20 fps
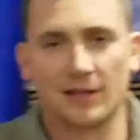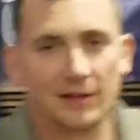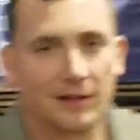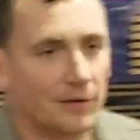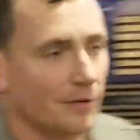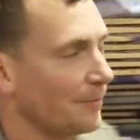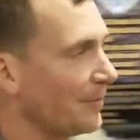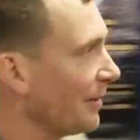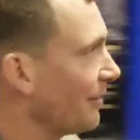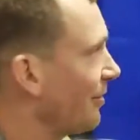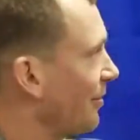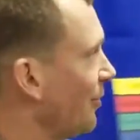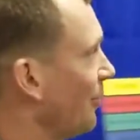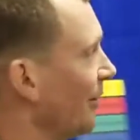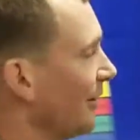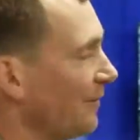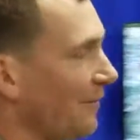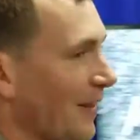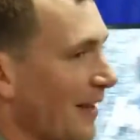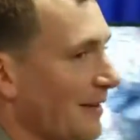a little bit of
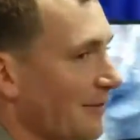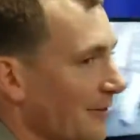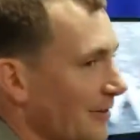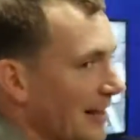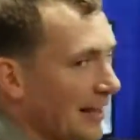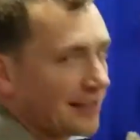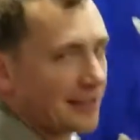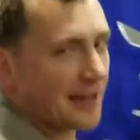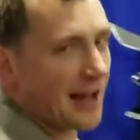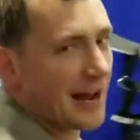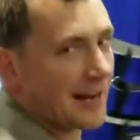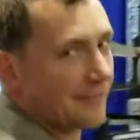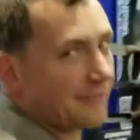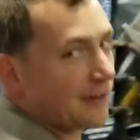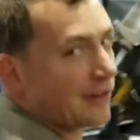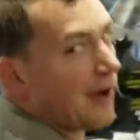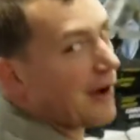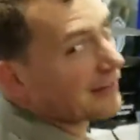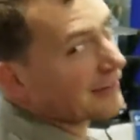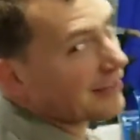sword flavor that's kind of
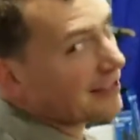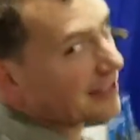along the